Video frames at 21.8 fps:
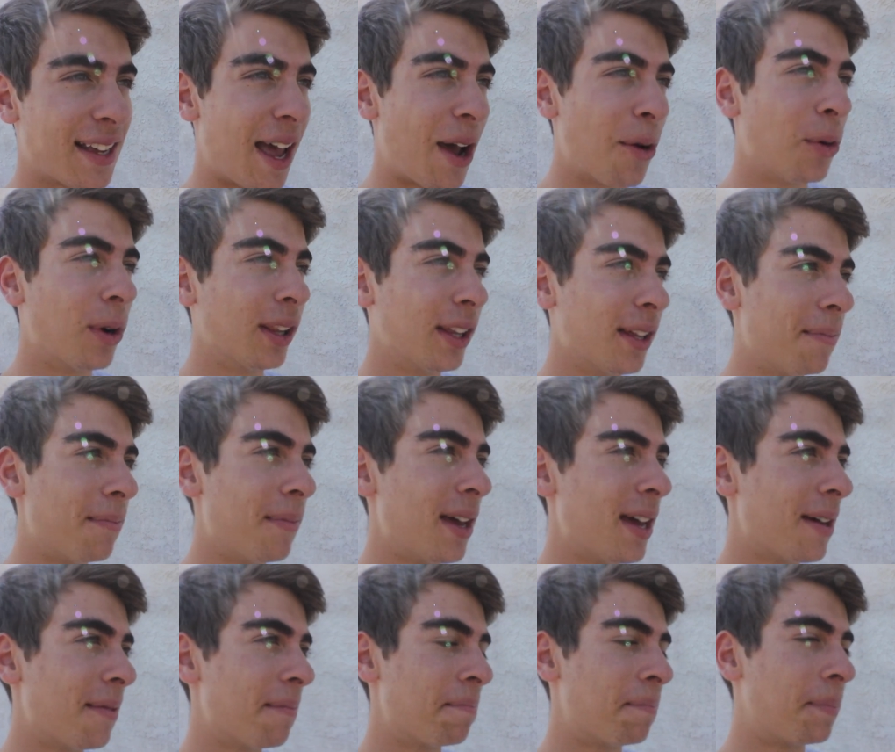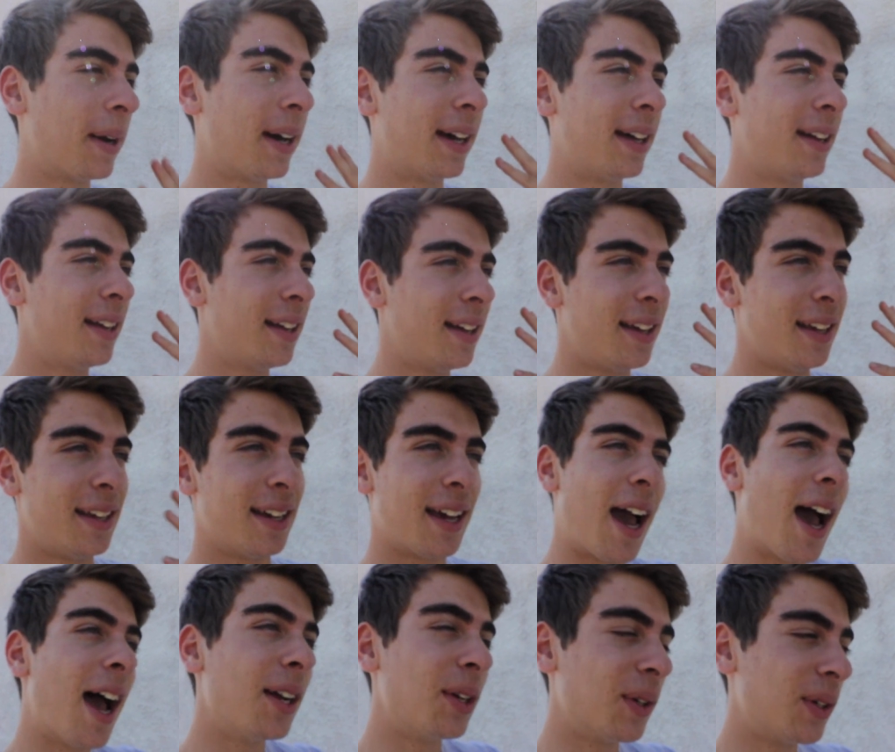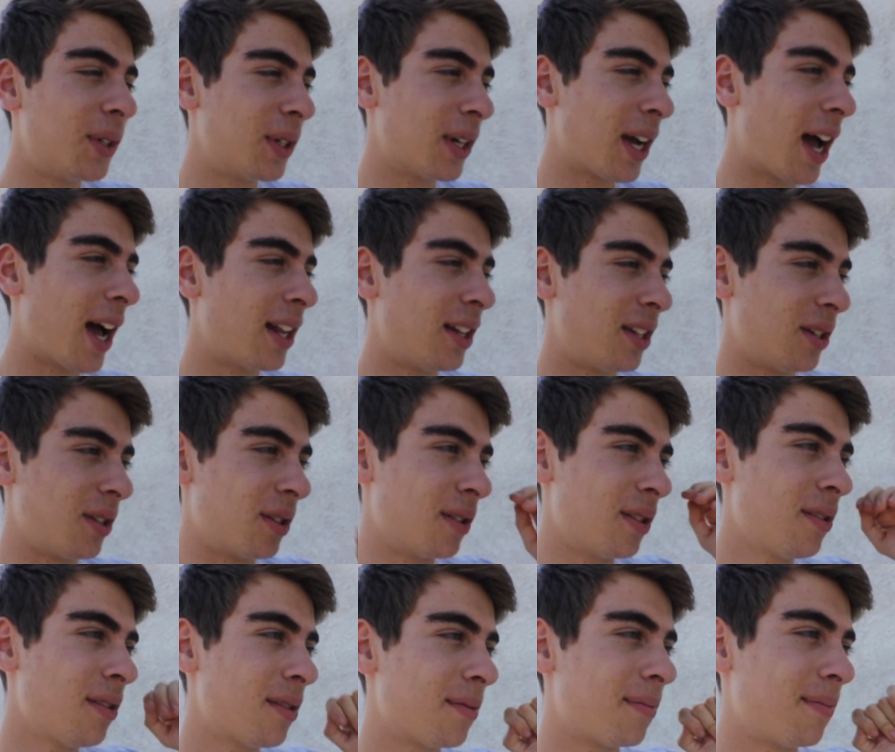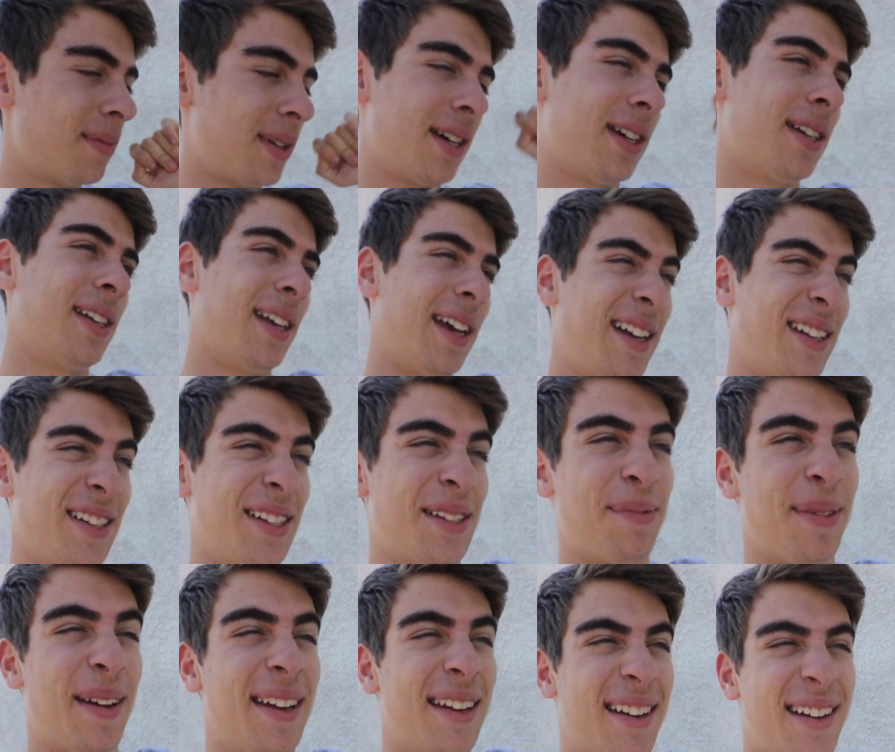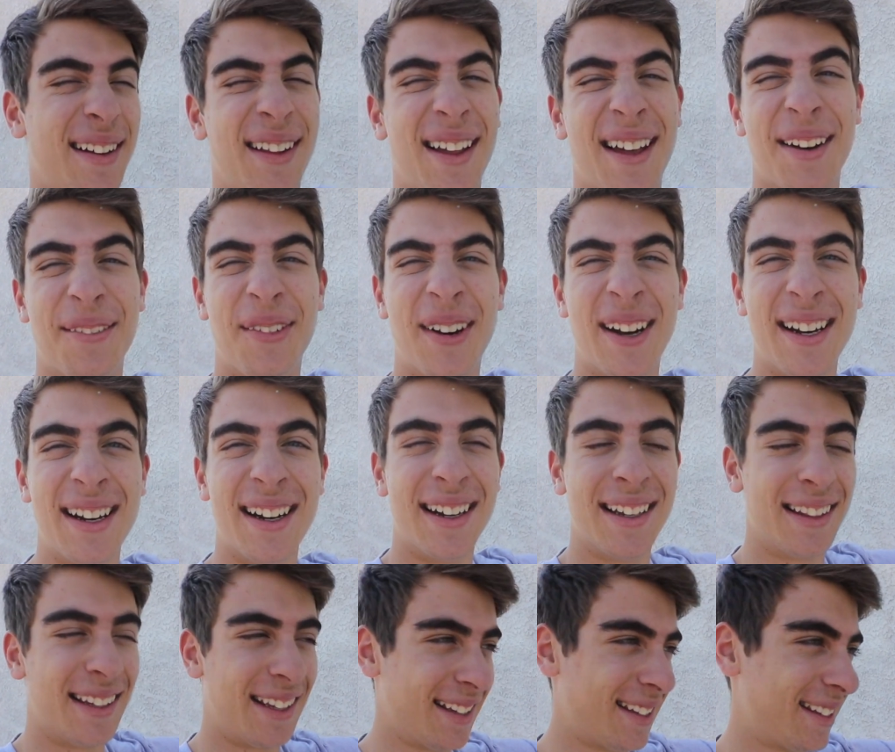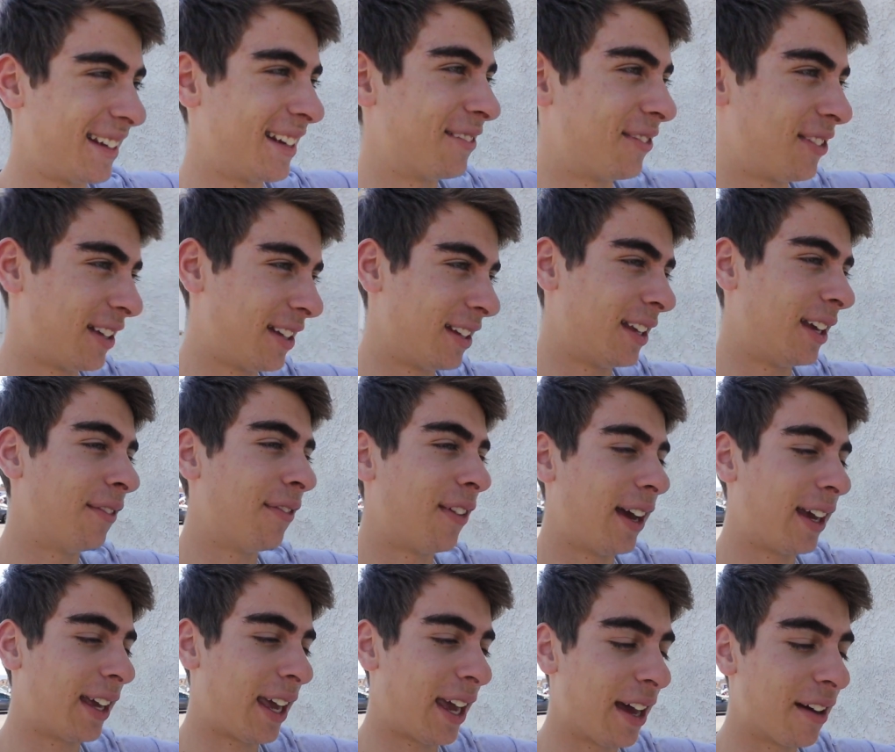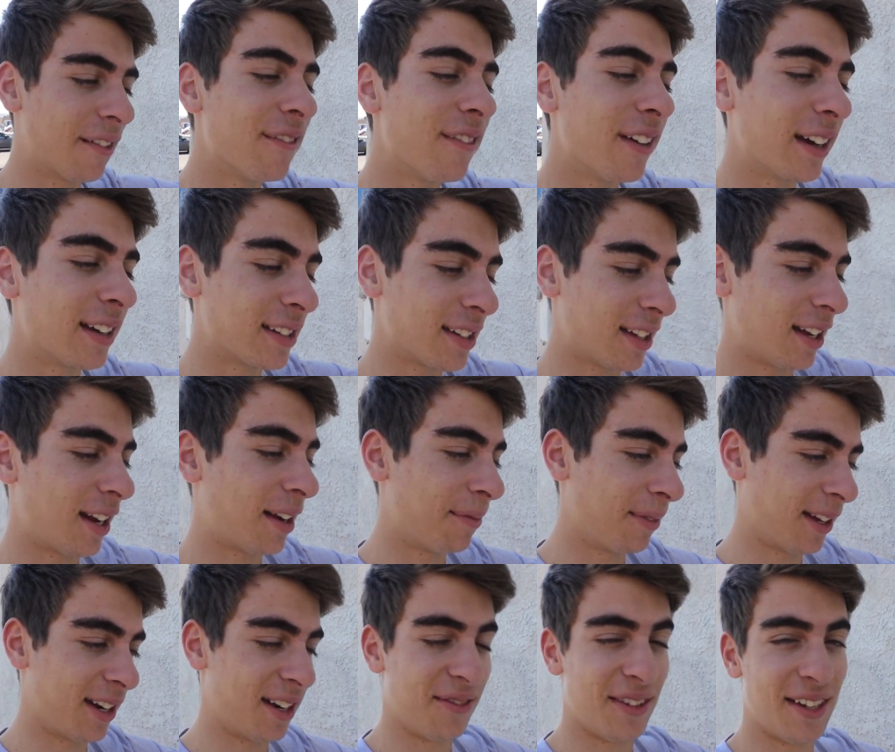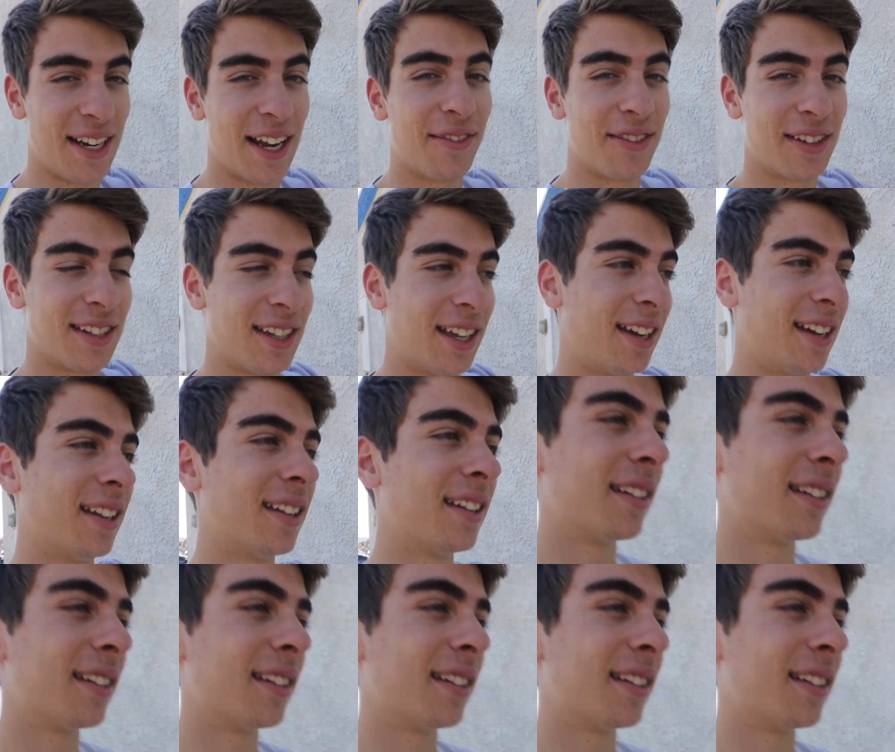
I will admit, but you gotta do what you gotta do because I just spent a lot of money on this, and if I can't fix it, I'm gonna be devastated.